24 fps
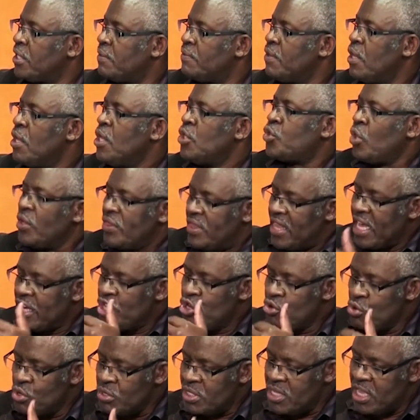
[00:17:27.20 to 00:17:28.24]
So
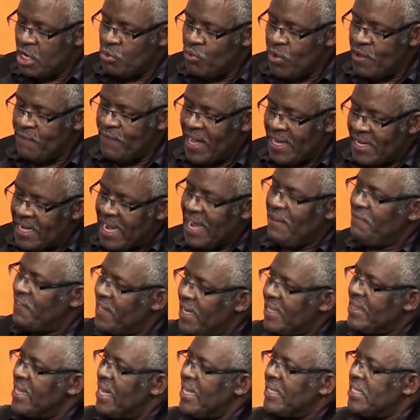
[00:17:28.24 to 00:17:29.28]
then we find after
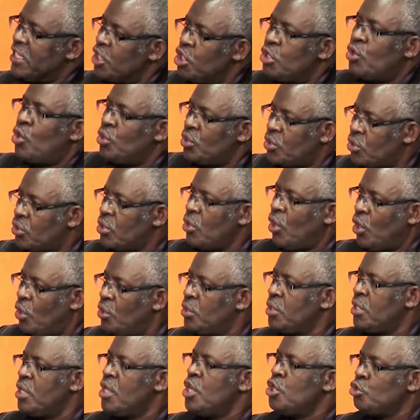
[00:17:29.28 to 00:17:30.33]
that he goes
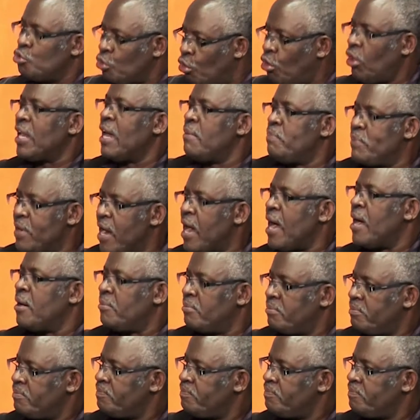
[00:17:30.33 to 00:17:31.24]
on to call Abraham.